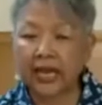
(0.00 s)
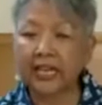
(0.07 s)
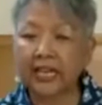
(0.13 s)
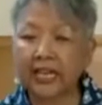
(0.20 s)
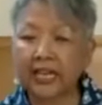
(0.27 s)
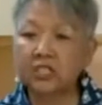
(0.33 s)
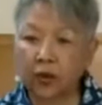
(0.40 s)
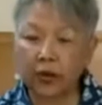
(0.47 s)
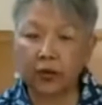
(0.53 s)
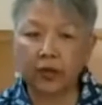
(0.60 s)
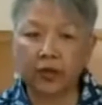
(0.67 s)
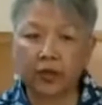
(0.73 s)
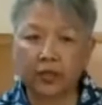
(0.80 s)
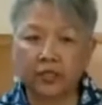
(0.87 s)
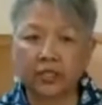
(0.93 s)
As
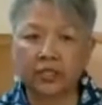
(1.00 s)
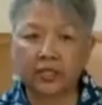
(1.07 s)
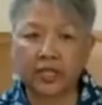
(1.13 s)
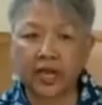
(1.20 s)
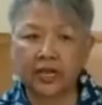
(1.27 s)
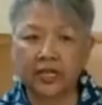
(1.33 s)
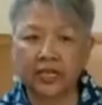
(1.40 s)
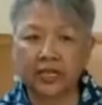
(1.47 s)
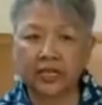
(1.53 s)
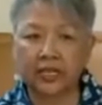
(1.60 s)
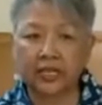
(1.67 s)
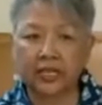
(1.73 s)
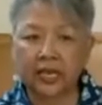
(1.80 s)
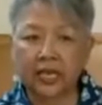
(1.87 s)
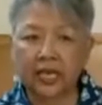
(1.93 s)
foreigners
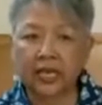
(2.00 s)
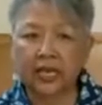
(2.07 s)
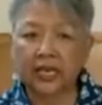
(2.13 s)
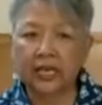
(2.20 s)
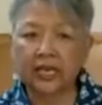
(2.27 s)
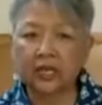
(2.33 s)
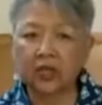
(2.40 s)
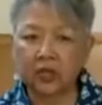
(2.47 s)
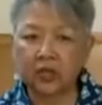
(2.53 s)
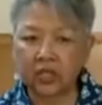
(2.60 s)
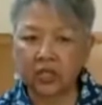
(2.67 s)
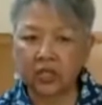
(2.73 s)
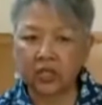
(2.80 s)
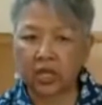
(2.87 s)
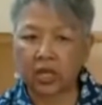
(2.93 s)
studying
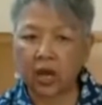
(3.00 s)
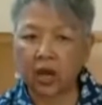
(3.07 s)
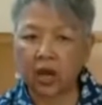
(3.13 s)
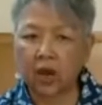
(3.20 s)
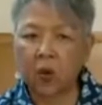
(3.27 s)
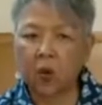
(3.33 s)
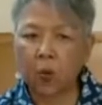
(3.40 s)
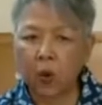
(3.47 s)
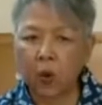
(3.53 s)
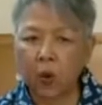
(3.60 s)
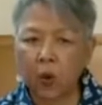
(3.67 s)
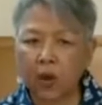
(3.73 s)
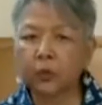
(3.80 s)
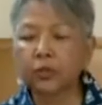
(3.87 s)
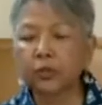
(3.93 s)
Indonesia, what
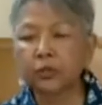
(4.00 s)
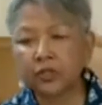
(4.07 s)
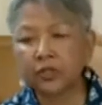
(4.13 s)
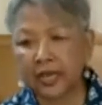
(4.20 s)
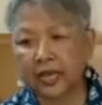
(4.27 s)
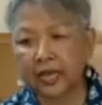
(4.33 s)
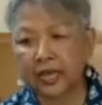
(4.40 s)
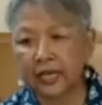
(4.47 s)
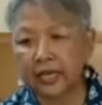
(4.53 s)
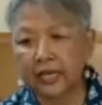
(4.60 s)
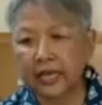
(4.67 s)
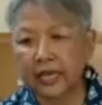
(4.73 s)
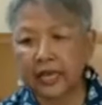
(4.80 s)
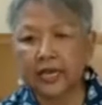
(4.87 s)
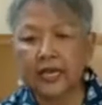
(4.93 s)
would you say
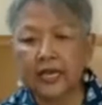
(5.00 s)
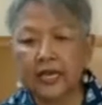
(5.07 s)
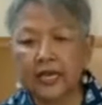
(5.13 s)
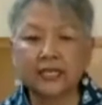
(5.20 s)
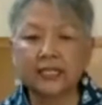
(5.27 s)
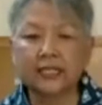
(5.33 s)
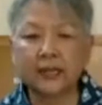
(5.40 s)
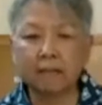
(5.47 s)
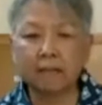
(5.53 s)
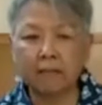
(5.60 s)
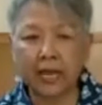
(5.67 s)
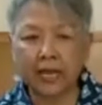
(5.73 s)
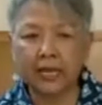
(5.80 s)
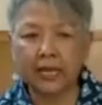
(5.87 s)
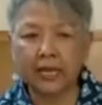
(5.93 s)
is the
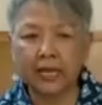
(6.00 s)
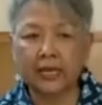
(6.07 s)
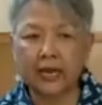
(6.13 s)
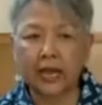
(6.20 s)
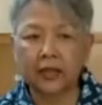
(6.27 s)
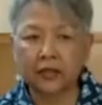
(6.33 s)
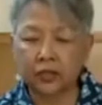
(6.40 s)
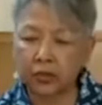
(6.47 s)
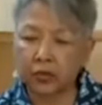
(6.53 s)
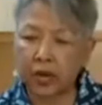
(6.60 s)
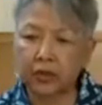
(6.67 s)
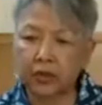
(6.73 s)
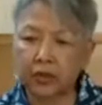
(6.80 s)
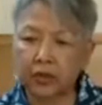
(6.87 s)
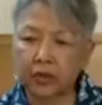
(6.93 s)
main
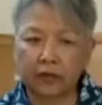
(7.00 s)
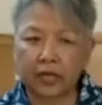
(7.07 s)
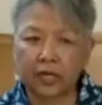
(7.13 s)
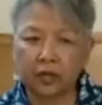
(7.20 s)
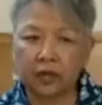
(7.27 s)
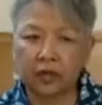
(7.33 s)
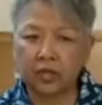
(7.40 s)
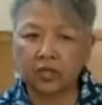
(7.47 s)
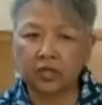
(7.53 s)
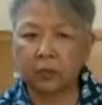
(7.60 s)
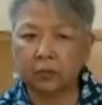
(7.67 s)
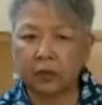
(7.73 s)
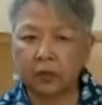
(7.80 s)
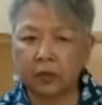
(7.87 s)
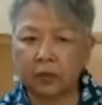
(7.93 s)
strength of
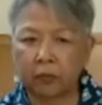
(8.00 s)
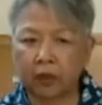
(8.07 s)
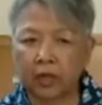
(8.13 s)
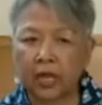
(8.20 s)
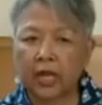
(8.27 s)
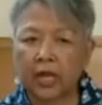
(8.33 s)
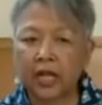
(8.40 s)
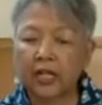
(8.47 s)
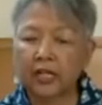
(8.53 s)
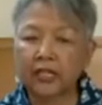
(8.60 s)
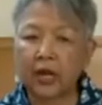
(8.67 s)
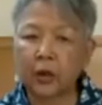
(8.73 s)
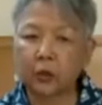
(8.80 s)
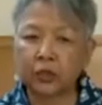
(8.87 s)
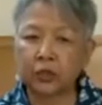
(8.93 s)
Indonesian people
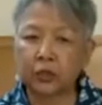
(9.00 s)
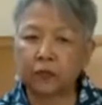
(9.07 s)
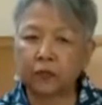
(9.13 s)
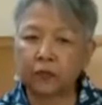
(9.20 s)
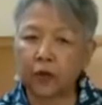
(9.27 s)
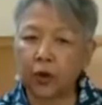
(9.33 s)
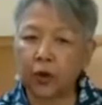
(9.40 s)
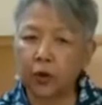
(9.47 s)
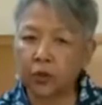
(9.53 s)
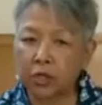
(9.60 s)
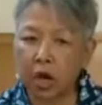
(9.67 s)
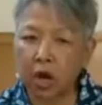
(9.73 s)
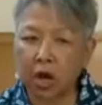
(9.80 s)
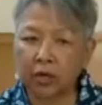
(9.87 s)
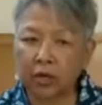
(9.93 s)
that we should focus
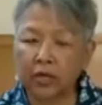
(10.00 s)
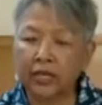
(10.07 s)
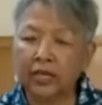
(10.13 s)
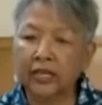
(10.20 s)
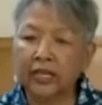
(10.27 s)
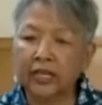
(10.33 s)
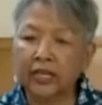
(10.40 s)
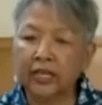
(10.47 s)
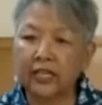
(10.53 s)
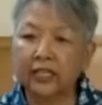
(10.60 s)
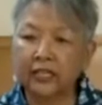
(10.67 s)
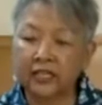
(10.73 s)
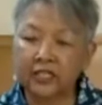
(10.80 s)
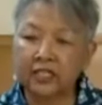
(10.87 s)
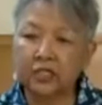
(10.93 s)
on
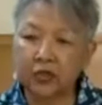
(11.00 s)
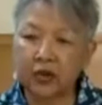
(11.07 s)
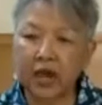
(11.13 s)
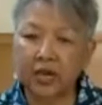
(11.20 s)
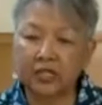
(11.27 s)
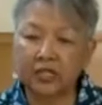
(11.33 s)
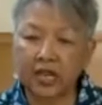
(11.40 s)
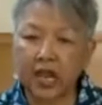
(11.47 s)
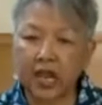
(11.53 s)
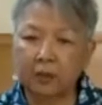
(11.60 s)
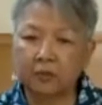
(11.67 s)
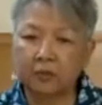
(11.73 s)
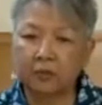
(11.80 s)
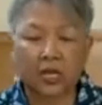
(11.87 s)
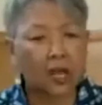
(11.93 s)
in these trying
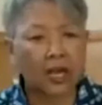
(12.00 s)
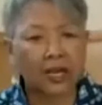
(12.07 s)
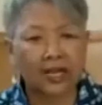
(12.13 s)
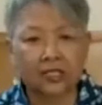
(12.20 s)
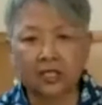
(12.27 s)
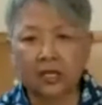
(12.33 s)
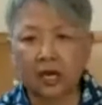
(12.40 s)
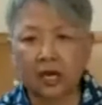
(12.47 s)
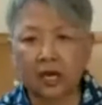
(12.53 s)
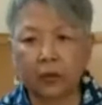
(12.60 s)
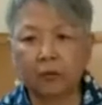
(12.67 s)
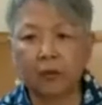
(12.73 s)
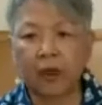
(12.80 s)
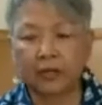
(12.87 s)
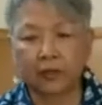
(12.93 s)
times? Let's start
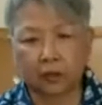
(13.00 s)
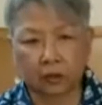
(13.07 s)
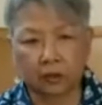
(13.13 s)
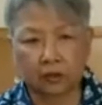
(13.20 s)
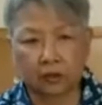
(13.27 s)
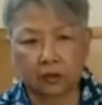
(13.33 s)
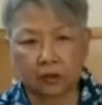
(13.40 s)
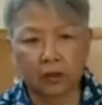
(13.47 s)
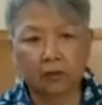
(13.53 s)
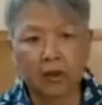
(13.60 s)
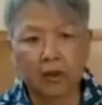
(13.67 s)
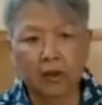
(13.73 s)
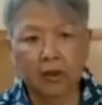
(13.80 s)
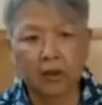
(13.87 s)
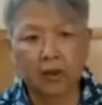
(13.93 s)
with Michael.
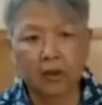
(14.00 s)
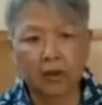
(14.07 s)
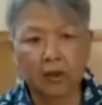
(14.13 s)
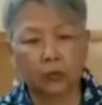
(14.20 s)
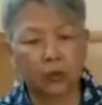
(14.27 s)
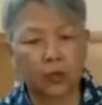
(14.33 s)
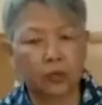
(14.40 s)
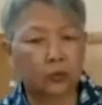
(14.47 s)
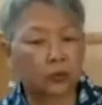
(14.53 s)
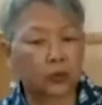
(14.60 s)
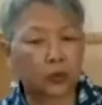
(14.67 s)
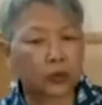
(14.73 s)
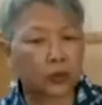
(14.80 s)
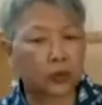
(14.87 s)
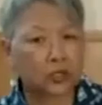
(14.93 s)
Michael,
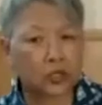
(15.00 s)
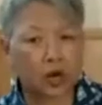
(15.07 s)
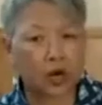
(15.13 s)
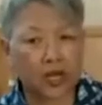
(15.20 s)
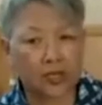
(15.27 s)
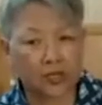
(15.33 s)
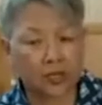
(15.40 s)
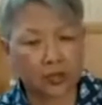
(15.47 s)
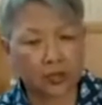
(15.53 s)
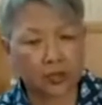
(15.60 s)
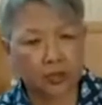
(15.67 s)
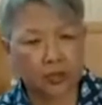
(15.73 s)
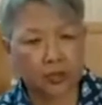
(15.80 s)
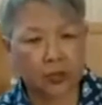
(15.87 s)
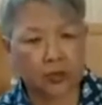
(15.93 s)
what is your answer
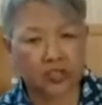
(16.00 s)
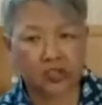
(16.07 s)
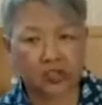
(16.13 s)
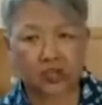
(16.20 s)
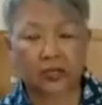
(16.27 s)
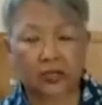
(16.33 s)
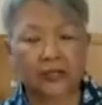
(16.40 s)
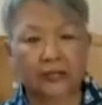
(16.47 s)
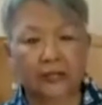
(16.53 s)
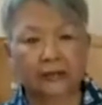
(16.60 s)
to this question?